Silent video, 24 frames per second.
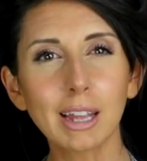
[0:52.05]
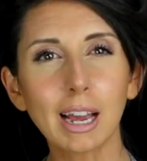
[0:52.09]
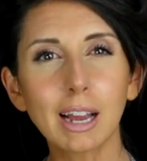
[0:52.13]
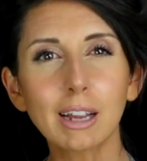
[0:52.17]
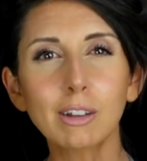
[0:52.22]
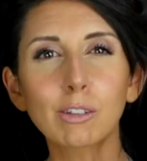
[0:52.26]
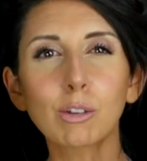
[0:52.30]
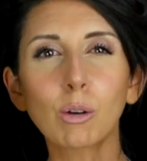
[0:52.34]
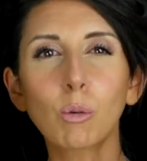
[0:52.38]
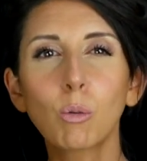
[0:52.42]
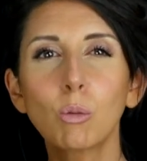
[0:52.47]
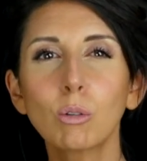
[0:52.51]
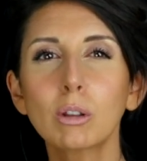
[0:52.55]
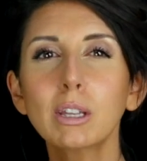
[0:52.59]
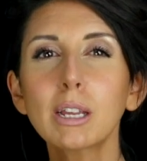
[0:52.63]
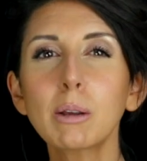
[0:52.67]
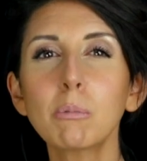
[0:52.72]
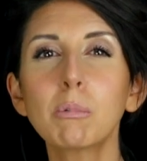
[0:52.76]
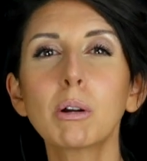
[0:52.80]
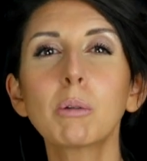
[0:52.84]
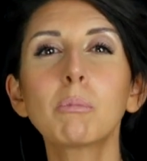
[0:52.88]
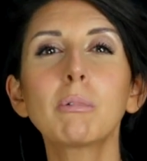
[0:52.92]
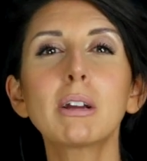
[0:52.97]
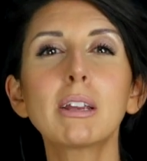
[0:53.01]
that it's only
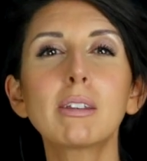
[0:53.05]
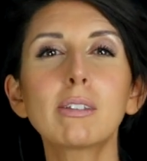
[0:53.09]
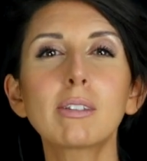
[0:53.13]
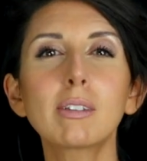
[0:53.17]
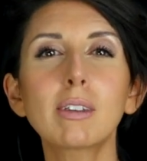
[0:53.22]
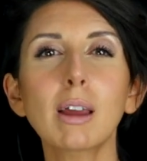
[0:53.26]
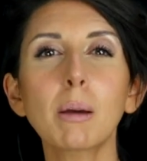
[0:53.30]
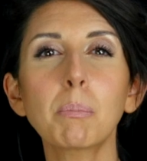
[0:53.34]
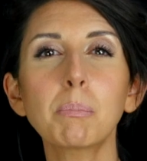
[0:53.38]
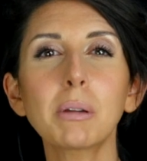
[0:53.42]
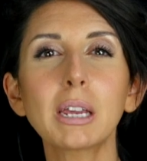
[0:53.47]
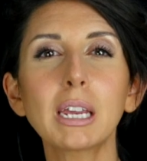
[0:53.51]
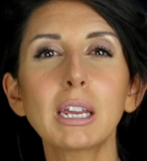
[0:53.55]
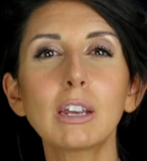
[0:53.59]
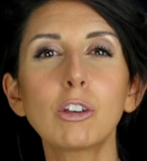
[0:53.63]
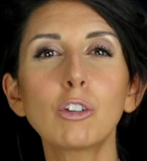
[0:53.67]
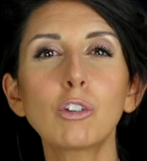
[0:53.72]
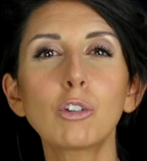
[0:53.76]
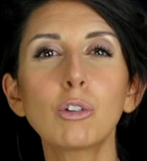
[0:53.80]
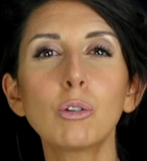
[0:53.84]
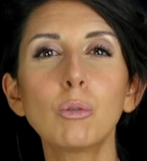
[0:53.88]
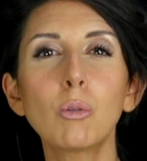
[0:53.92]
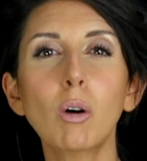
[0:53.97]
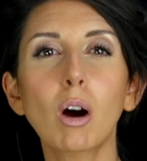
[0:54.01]
when we step
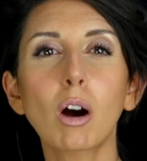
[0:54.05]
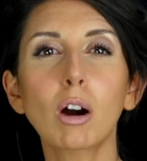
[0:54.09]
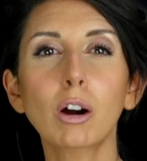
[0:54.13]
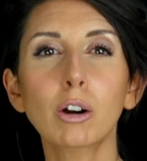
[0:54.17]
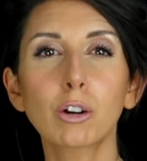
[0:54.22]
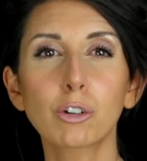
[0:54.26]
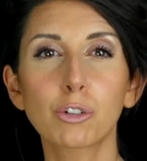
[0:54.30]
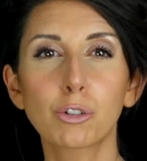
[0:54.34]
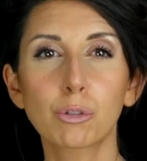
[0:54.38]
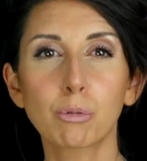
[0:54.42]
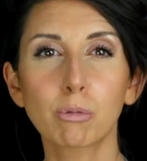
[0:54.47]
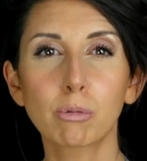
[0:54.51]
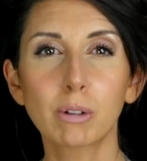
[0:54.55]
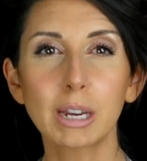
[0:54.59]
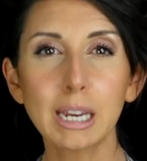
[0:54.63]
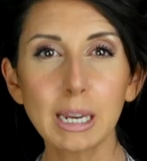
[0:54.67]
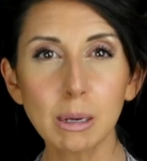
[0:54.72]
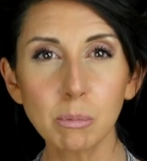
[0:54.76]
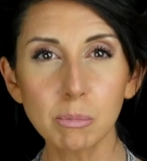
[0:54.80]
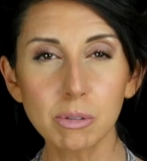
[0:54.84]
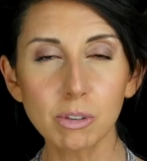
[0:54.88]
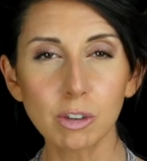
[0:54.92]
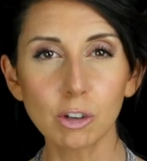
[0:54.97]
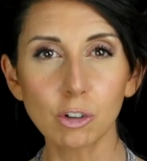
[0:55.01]
into our
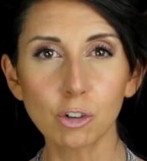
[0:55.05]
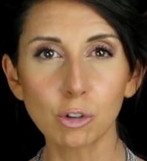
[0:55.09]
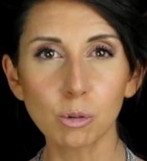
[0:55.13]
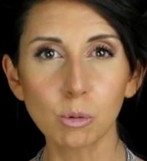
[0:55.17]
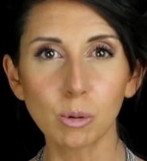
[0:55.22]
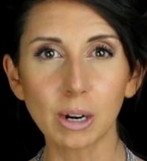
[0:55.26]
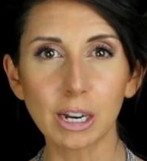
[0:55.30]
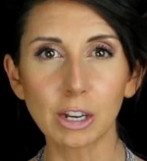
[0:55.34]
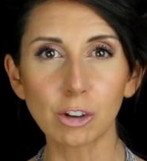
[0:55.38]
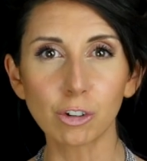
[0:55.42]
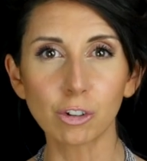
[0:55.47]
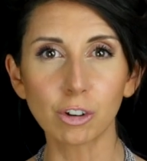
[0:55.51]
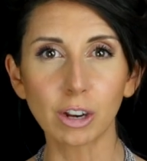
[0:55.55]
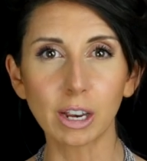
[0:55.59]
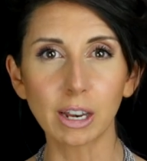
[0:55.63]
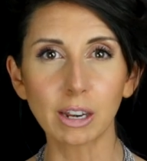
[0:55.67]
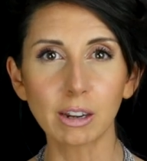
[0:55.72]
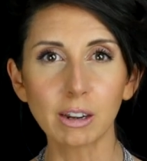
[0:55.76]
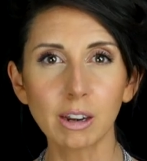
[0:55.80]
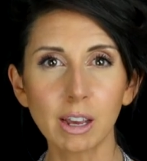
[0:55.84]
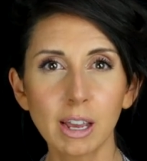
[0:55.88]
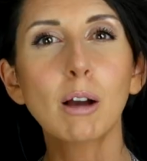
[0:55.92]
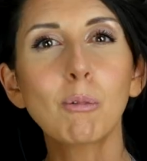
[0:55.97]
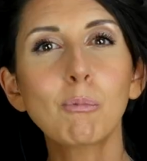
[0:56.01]
dream
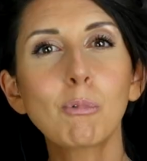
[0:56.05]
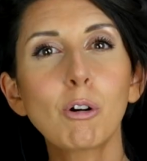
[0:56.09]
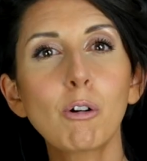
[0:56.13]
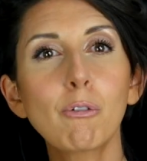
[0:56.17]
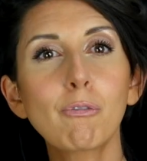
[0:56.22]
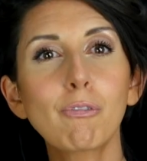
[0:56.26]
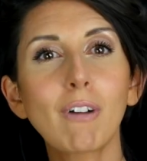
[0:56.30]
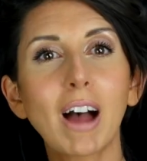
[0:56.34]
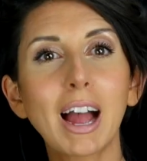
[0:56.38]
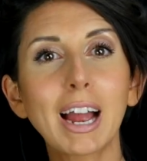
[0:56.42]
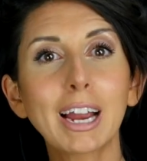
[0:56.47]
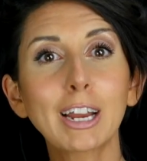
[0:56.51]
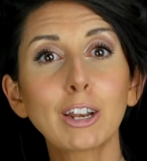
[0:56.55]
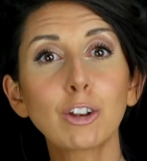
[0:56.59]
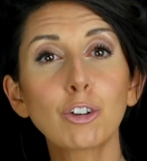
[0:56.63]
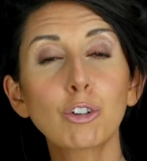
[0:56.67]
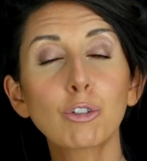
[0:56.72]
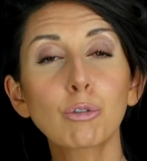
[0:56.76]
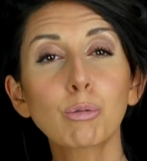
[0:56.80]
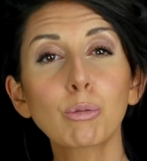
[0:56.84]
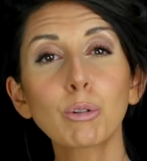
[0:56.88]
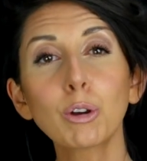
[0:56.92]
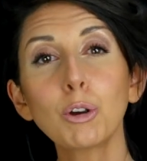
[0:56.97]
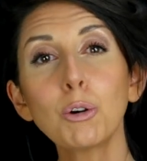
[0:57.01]
situation that we'll find
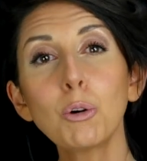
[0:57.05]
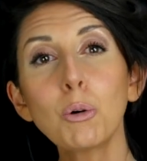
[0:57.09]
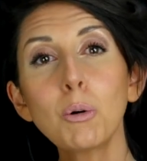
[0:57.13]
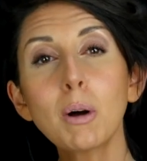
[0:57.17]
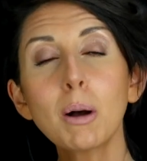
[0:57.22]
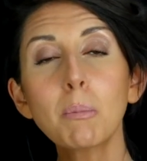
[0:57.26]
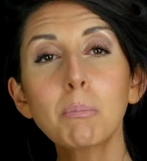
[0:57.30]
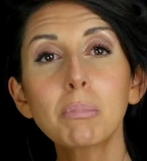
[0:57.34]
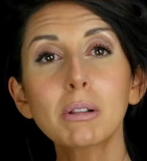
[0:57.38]
true